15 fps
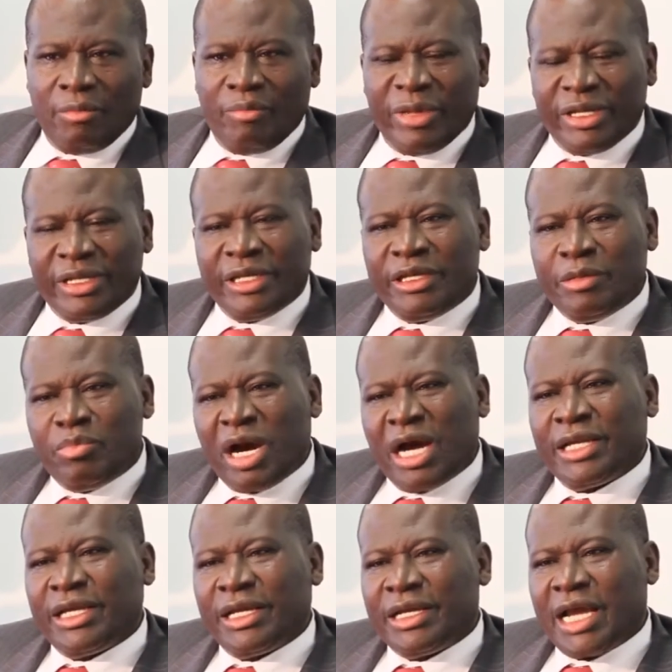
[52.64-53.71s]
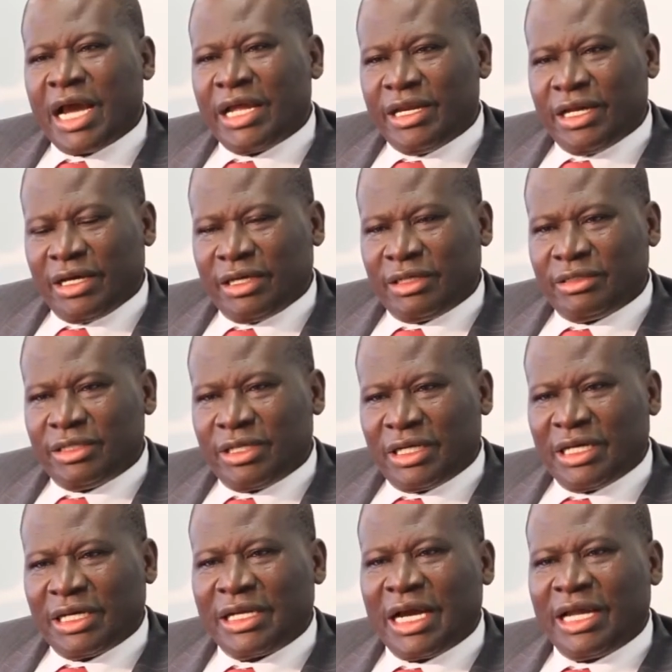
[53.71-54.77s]
But the demand in Ghana, now
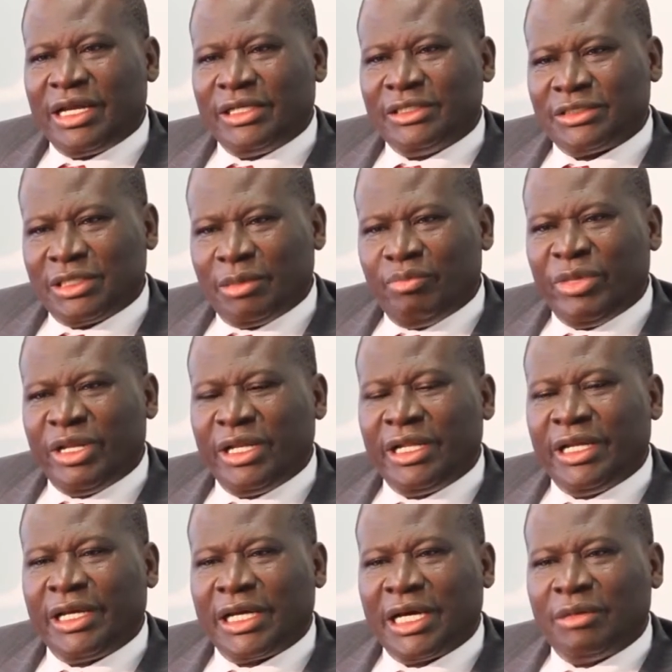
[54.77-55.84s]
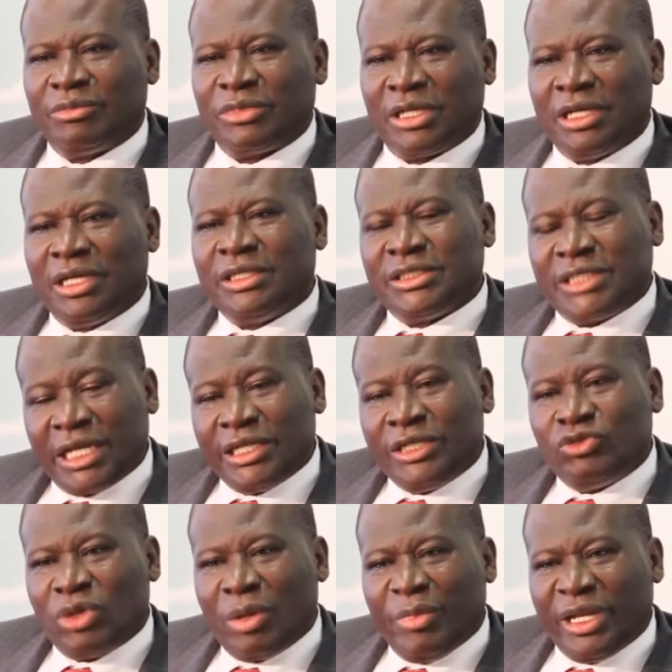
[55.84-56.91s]
that Ghana is a middle income, turned
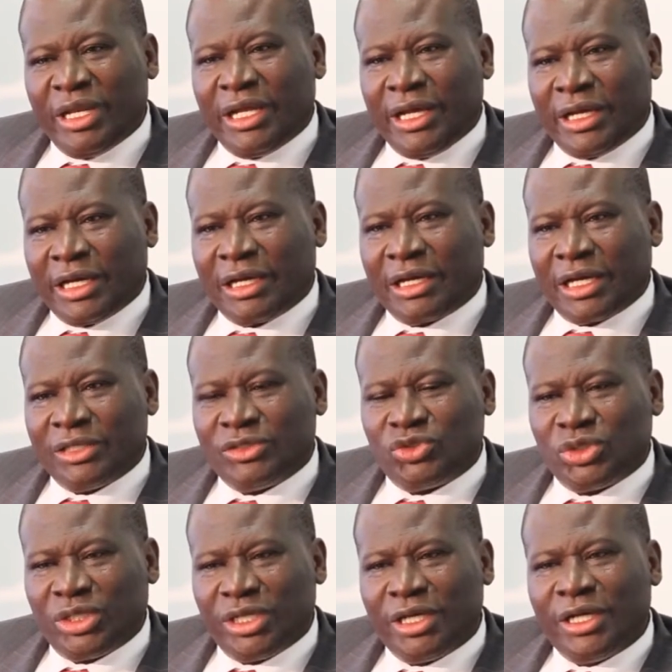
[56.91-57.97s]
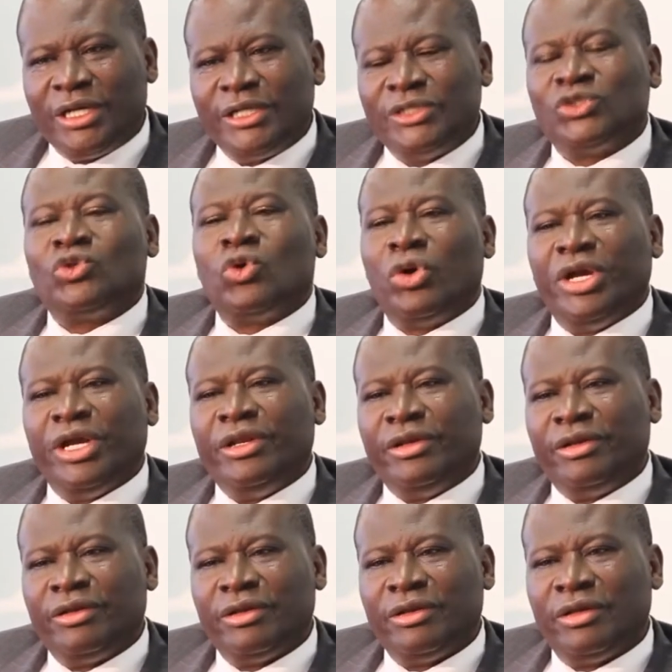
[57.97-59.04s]
into a middle income country, is
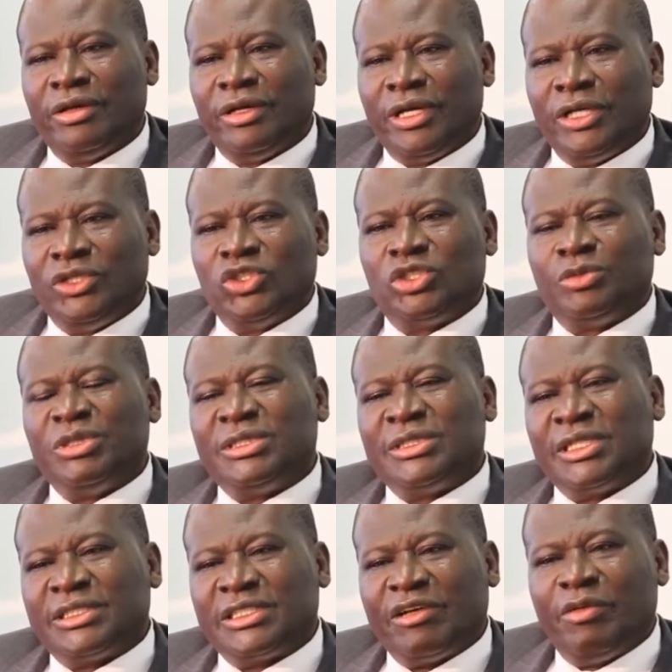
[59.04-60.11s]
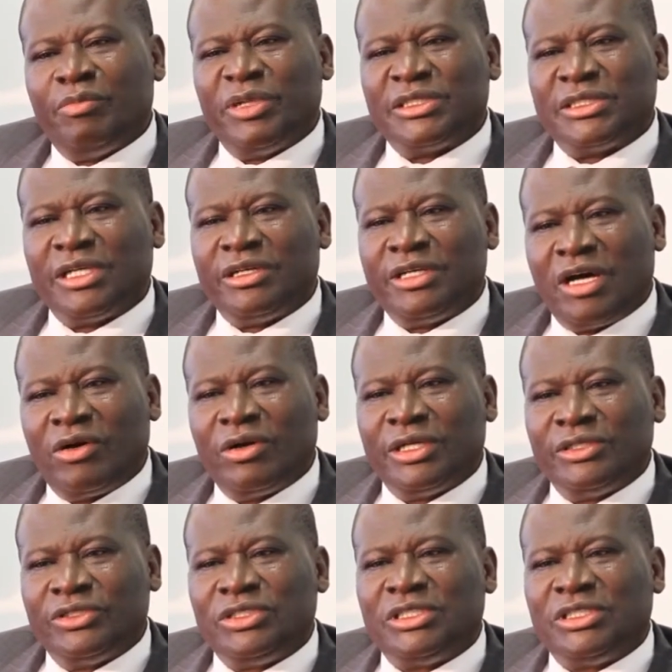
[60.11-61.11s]
growing. It used to be 6-7%, now it's